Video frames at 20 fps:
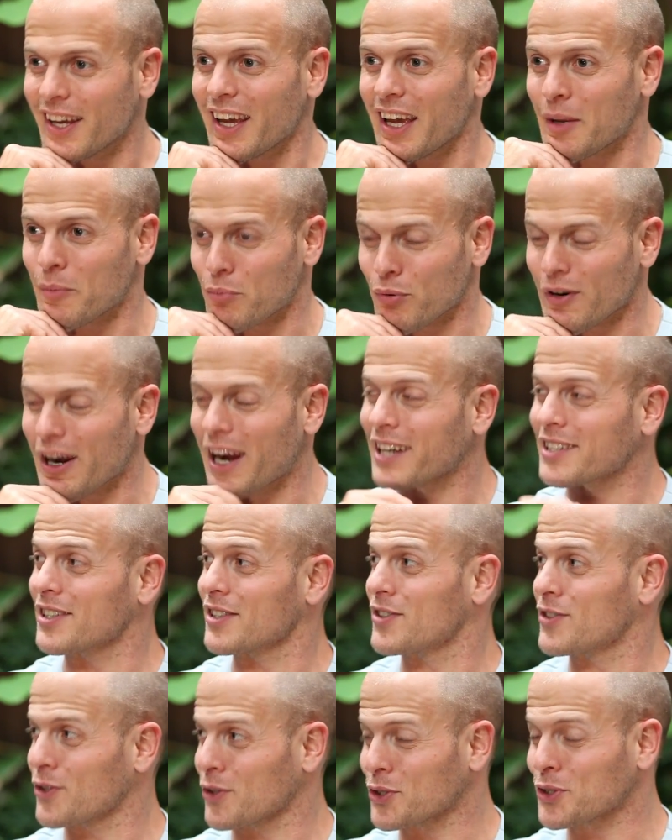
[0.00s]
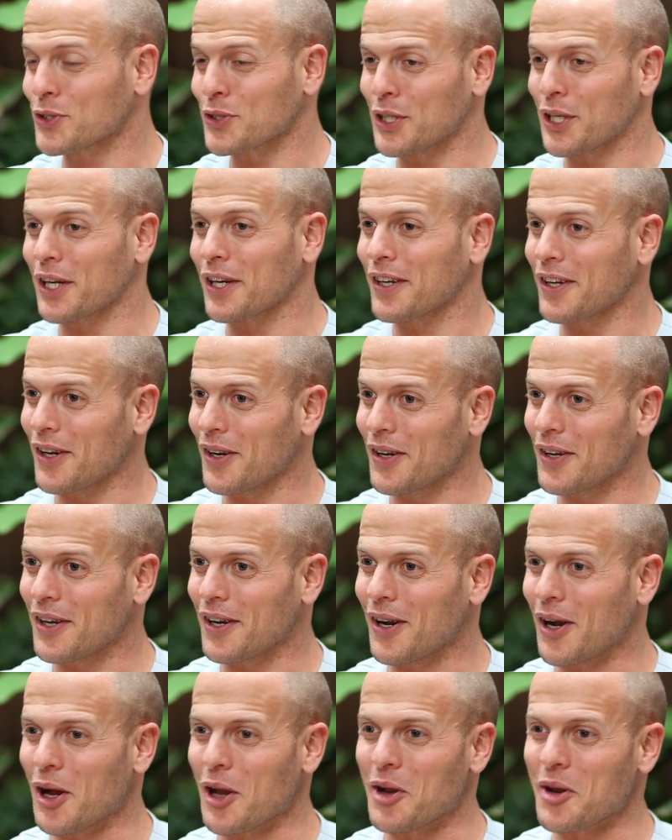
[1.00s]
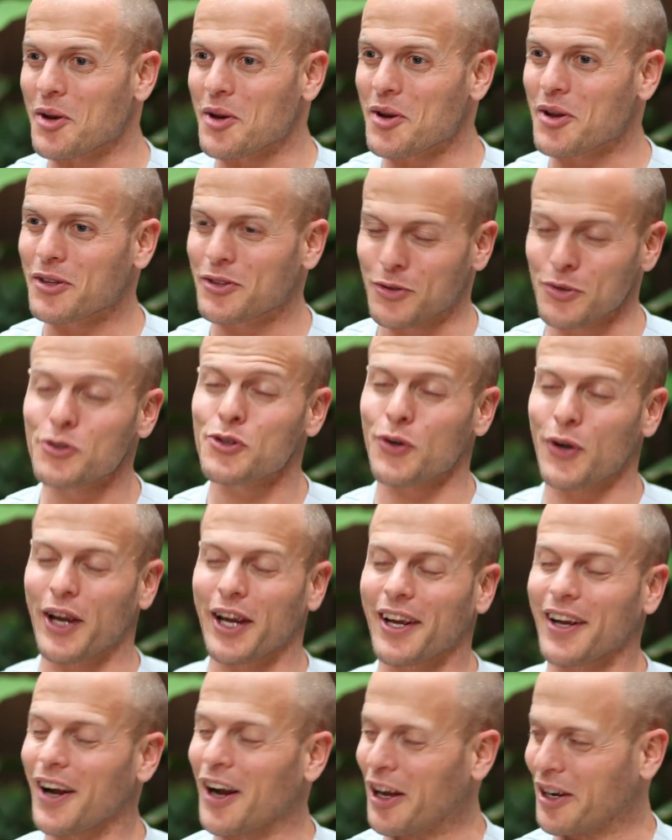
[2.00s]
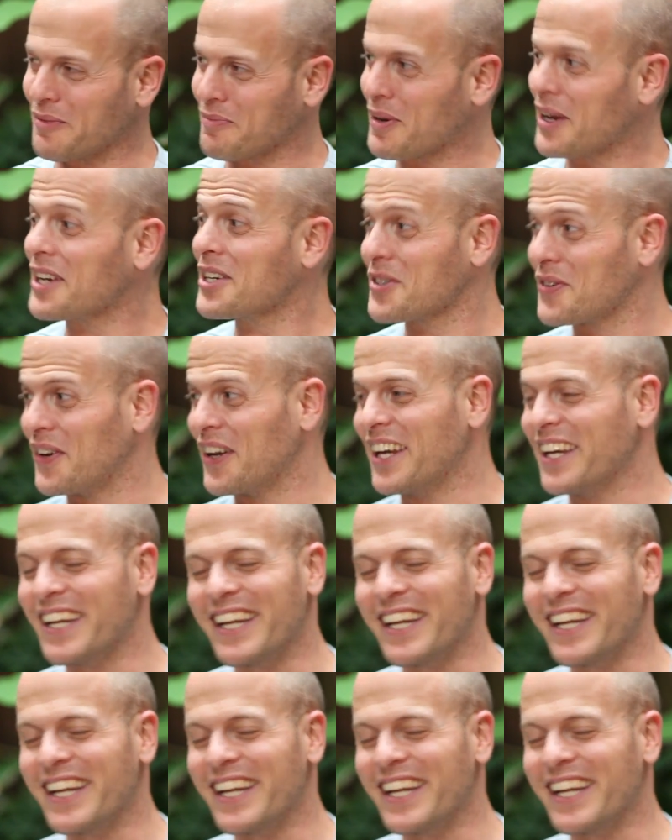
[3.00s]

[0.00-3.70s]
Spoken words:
and practiced suturing on pig's feet.